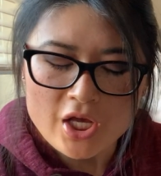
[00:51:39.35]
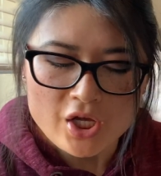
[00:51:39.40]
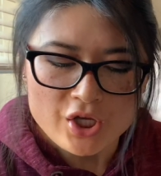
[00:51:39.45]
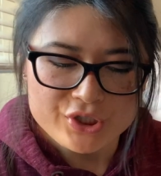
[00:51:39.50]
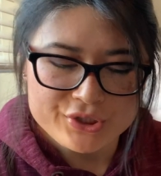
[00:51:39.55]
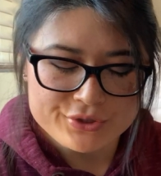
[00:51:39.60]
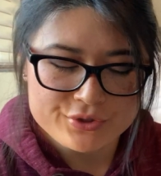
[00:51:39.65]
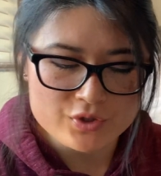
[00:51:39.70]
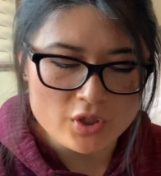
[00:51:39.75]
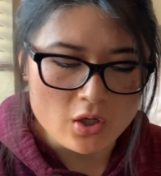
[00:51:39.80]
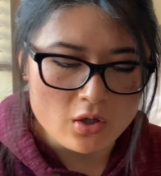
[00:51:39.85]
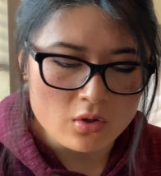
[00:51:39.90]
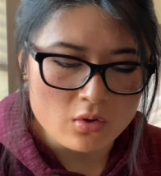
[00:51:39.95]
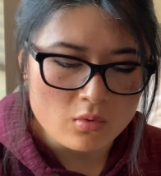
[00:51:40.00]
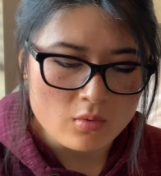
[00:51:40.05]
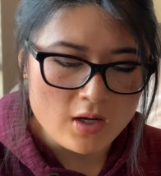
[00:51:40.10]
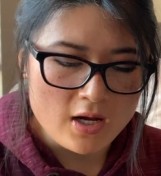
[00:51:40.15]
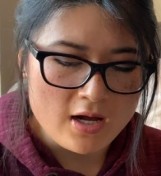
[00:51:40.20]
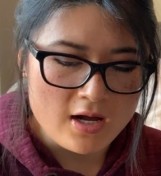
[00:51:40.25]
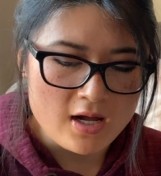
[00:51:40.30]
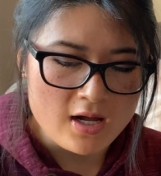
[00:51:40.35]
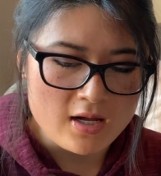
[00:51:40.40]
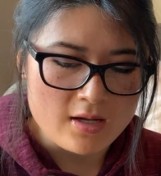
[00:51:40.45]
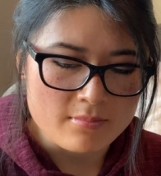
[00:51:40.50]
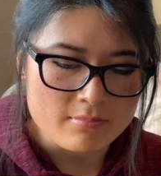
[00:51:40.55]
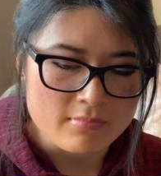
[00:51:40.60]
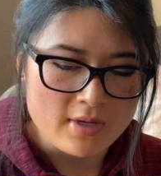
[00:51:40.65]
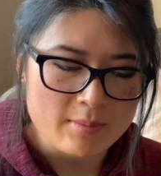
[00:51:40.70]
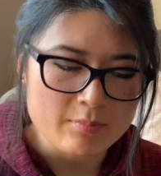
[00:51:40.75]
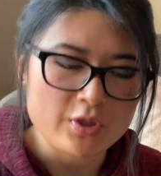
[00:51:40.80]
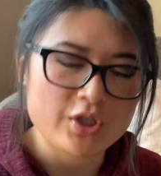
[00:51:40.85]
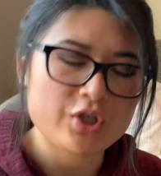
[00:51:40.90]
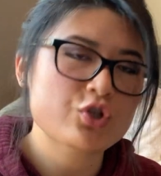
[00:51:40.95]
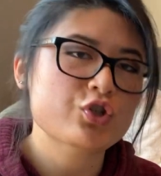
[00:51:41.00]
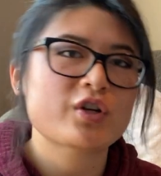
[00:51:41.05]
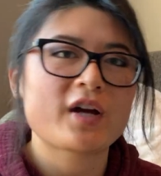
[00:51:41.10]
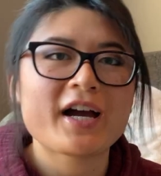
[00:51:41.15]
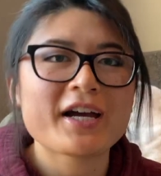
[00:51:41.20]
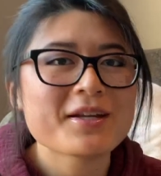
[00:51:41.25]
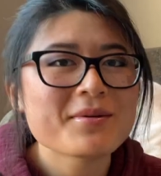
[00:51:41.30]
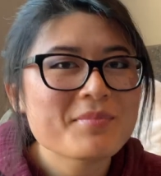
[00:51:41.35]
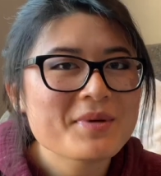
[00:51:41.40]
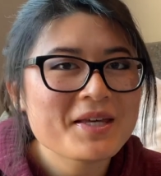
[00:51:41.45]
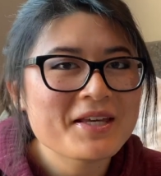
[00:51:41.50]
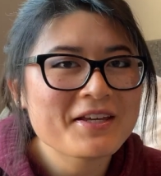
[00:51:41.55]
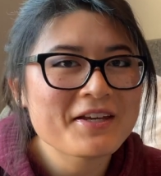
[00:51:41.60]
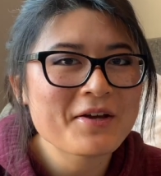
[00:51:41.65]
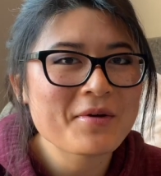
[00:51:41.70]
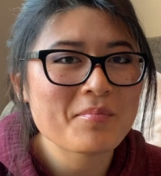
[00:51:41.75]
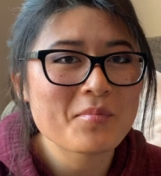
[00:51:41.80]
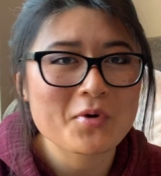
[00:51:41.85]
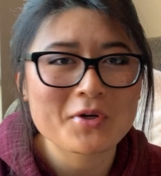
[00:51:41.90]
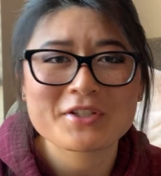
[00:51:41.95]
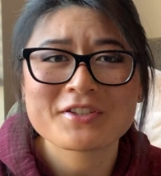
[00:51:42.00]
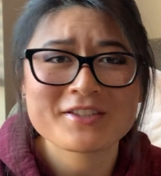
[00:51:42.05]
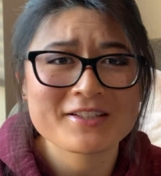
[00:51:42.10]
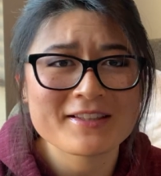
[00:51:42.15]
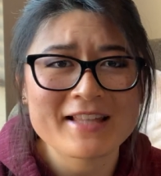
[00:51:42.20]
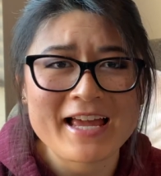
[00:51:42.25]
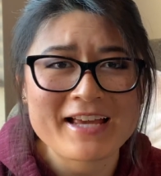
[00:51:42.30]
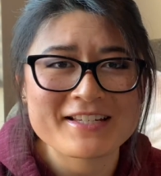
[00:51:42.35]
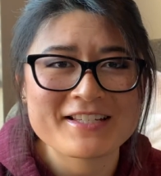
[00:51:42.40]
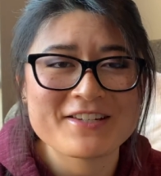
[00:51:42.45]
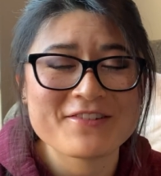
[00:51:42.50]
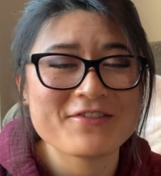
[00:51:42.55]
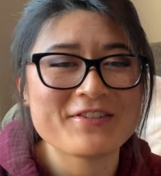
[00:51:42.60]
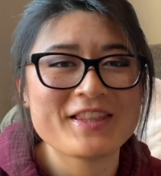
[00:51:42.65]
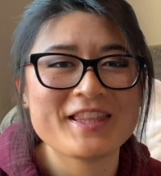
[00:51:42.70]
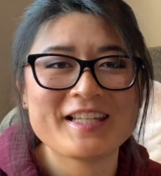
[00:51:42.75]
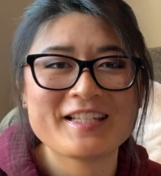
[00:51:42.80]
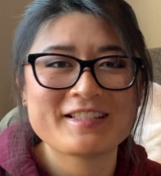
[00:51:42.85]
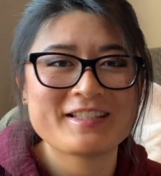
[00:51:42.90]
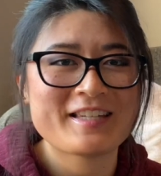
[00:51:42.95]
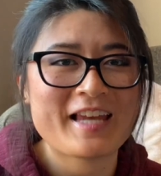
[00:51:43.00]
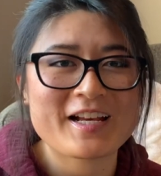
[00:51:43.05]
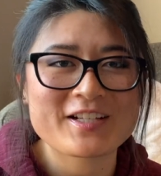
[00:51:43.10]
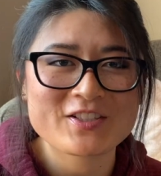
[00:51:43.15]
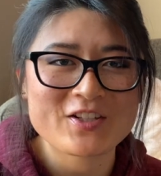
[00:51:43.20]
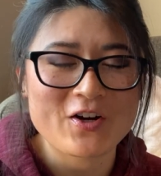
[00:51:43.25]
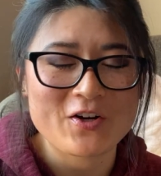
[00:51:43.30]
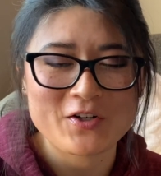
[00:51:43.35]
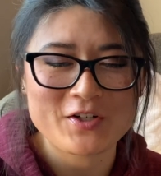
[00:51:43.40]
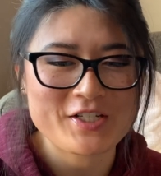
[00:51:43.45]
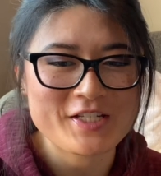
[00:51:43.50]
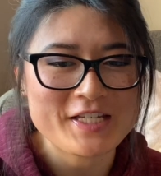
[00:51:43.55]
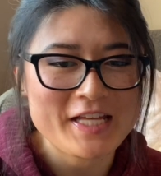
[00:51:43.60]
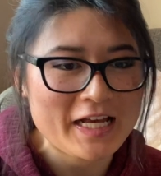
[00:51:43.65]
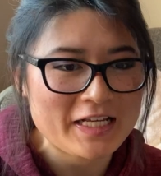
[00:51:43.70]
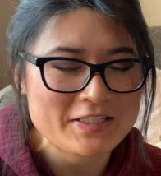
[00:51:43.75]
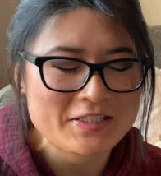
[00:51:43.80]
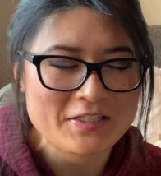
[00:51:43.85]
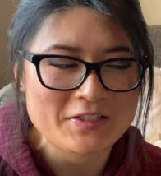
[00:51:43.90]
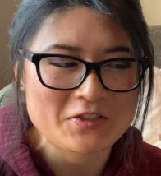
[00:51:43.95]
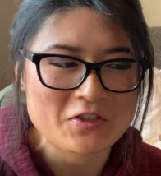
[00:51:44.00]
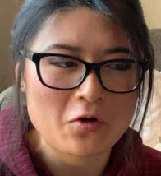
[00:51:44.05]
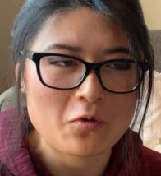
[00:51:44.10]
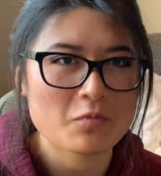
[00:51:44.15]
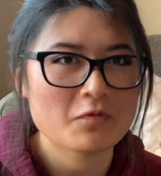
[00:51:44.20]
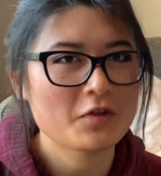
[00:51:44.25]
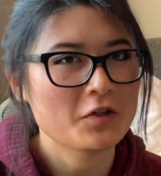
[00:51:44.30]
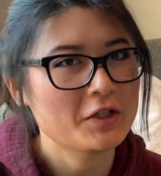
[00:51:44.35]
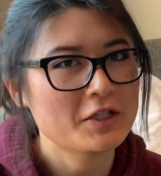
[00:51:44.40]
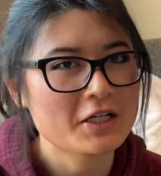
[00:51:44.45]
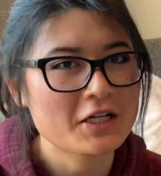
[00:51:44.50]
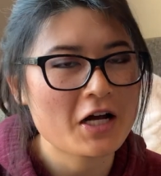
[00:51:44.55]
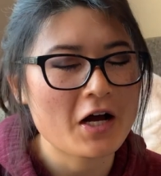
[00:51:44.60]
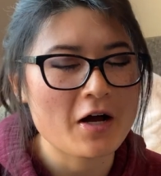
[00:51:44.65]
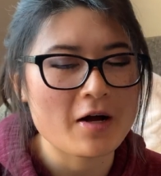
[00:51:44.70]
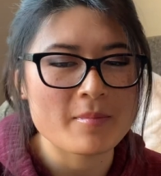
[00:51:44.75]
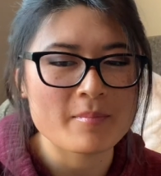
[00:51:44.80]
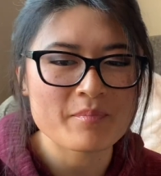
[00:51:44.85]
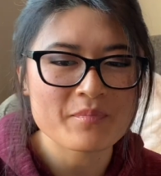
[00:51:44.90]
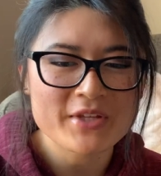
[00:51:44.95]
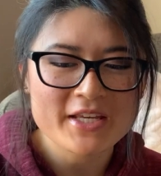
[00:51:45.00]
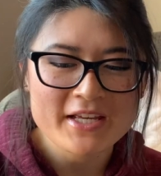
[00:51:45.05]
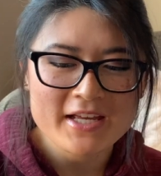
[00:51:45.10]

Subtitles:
So I'm gonna try to be more selective in these next RTSs, hopefully to come.